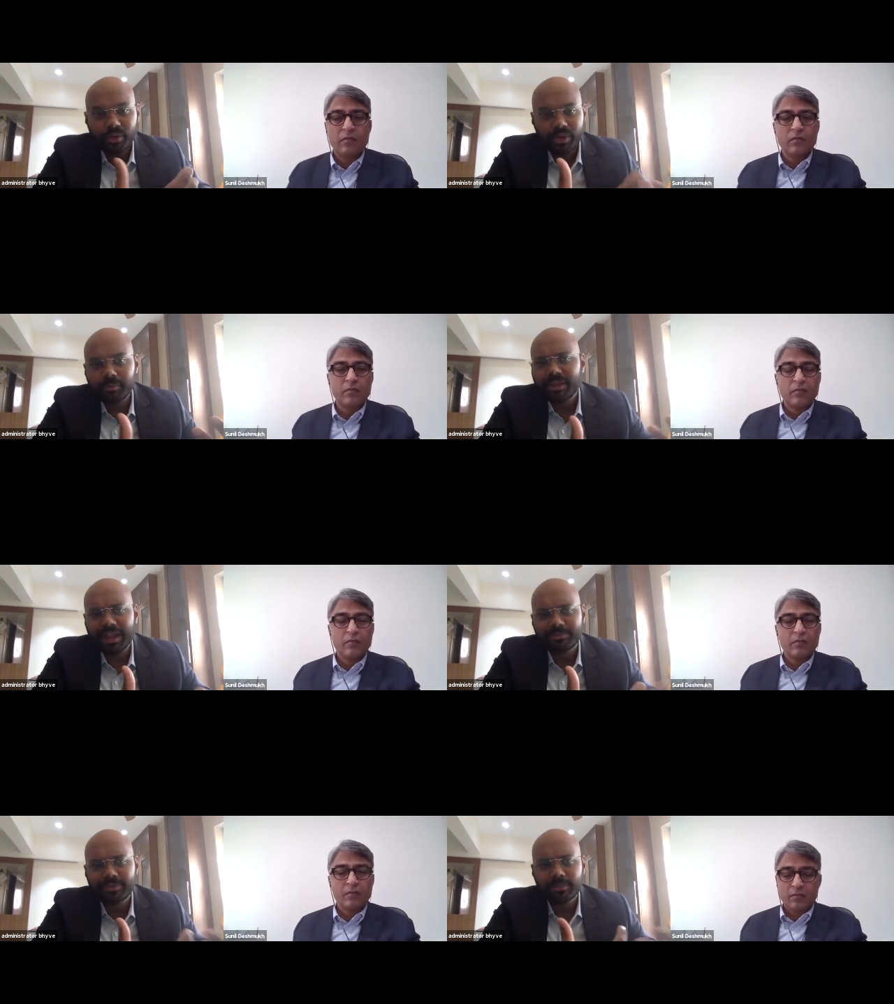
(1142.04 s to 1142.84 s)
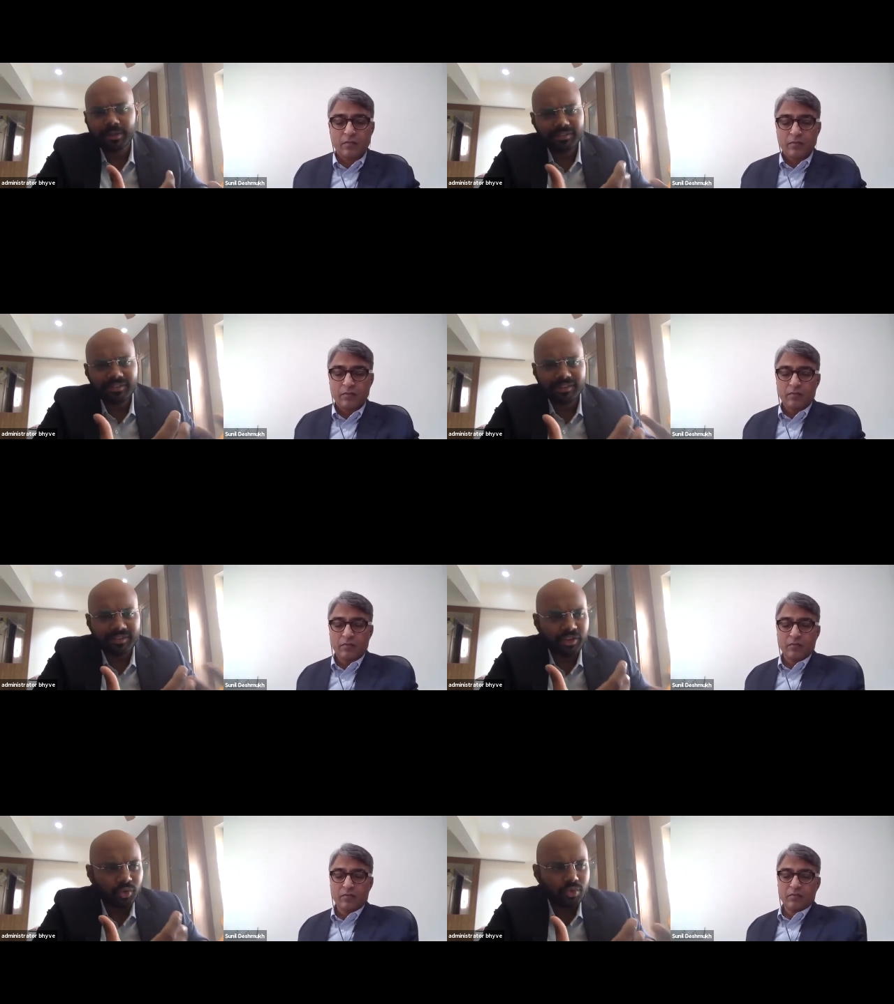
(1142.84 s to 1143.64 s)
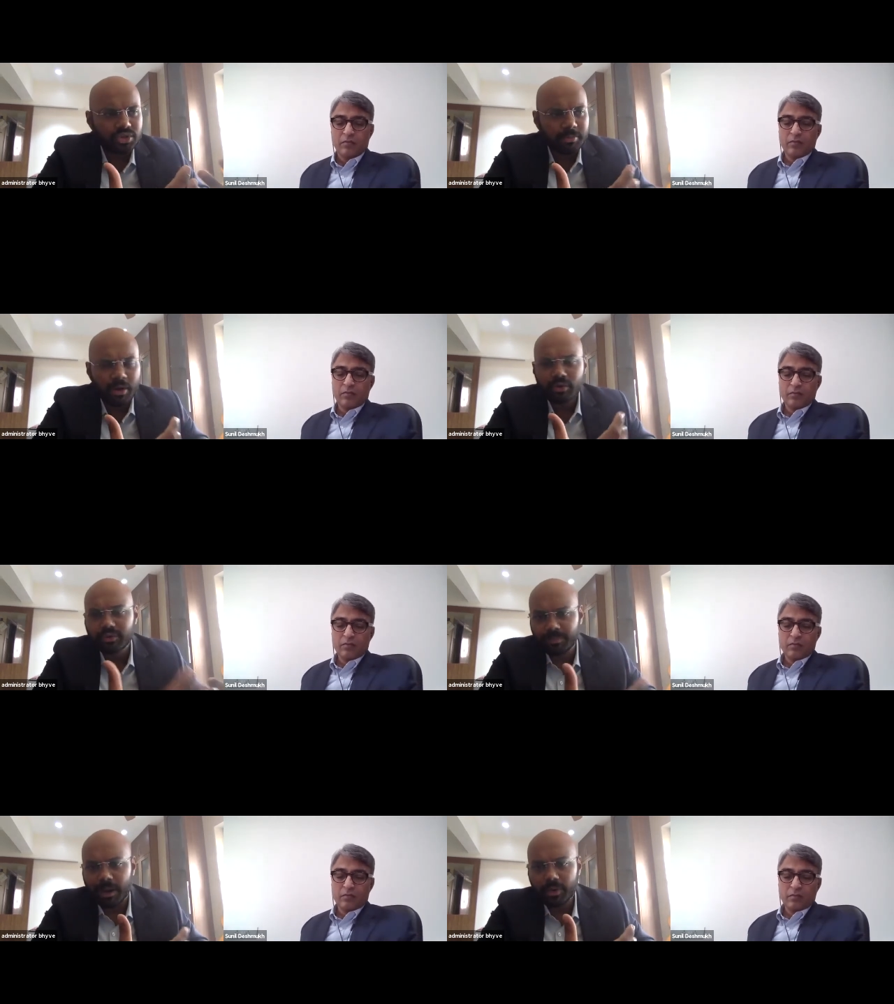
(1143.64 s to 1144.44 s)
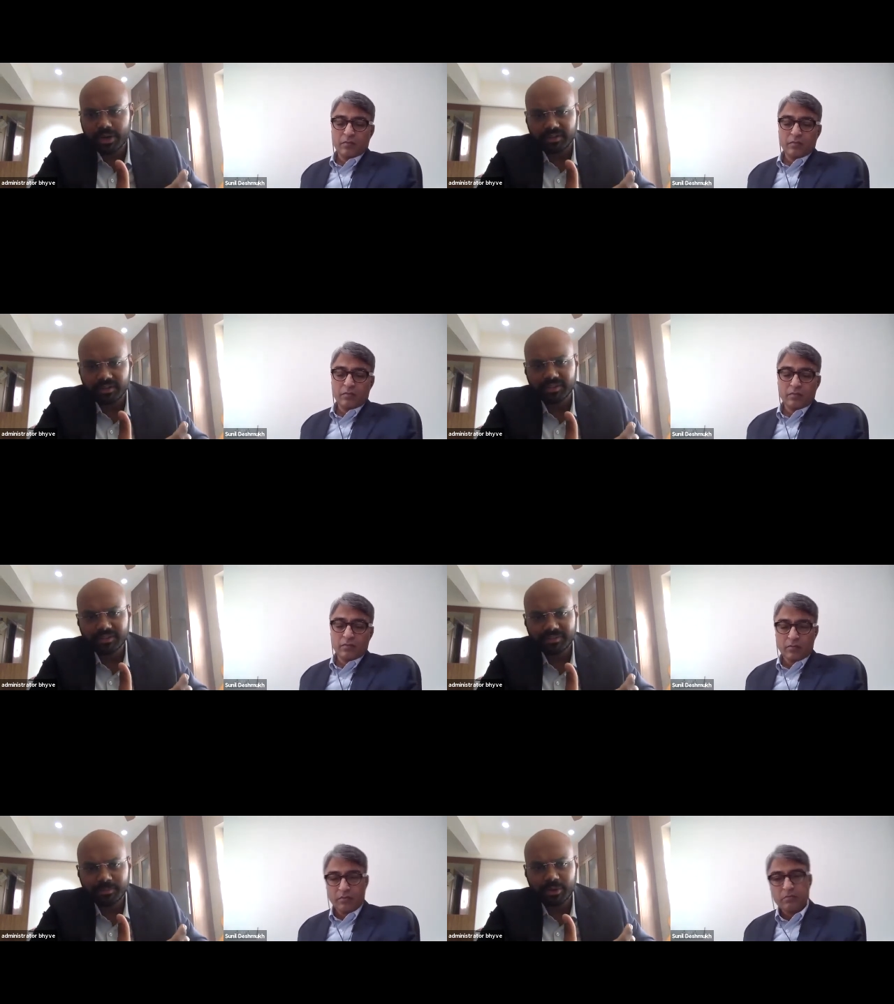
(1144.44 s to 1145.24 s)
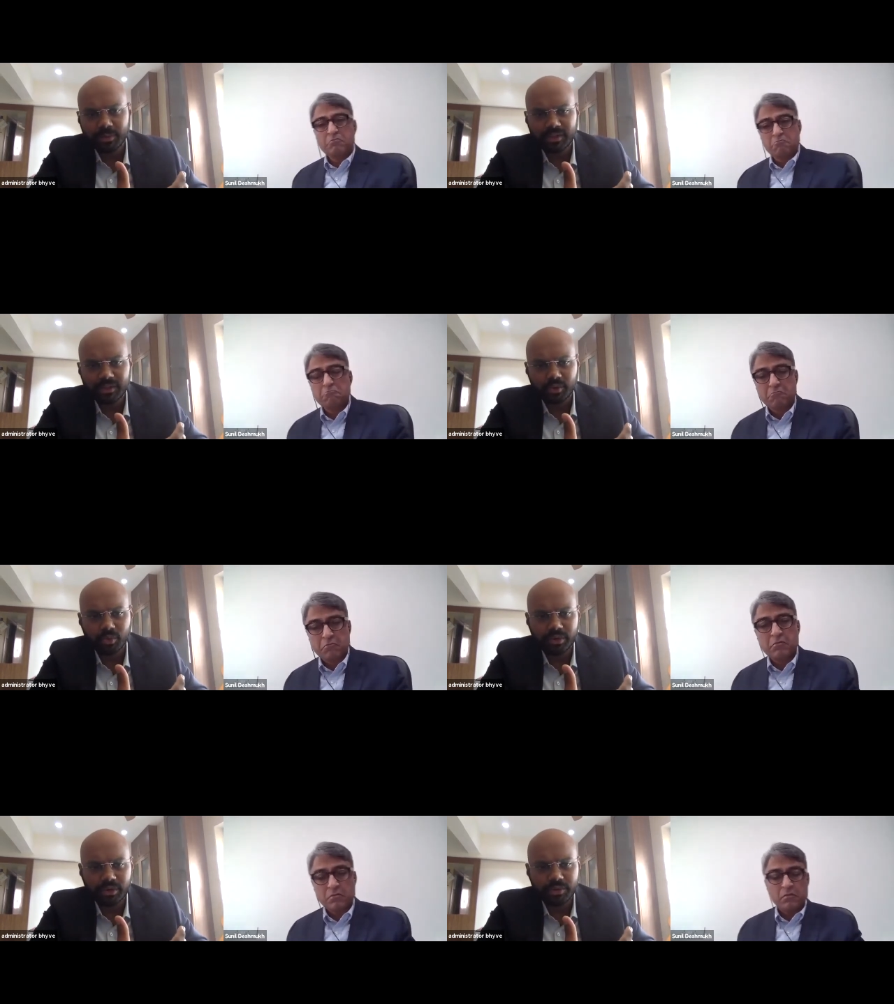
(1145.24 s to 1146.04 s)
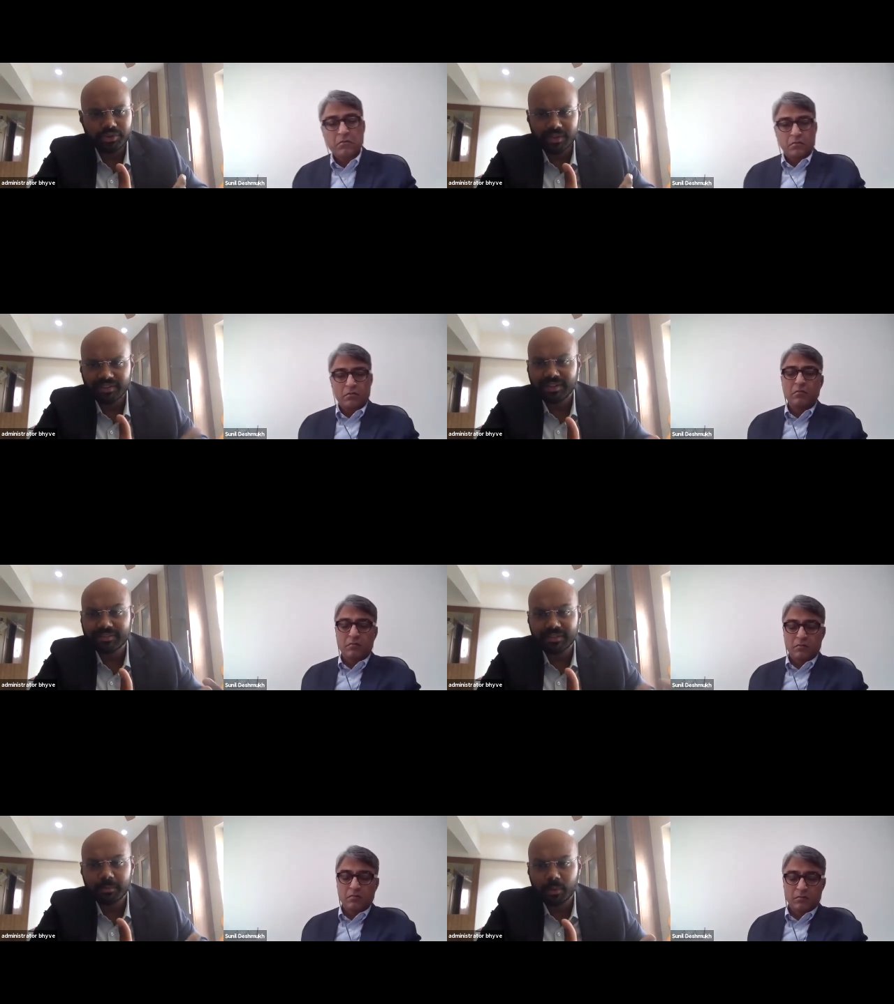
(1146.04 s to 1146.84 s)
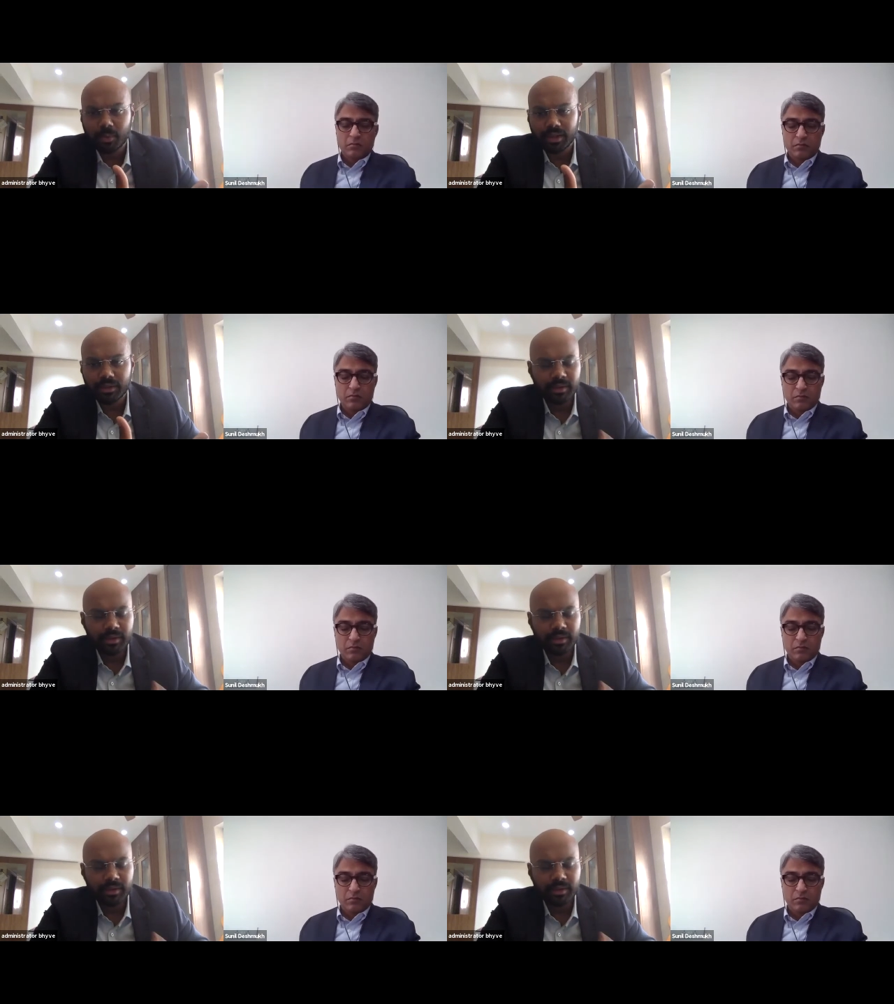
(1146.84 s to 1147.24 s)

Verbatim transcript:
Speaker 1: going to be helpful because there's a huge amount of power distance between the two individuals that's number one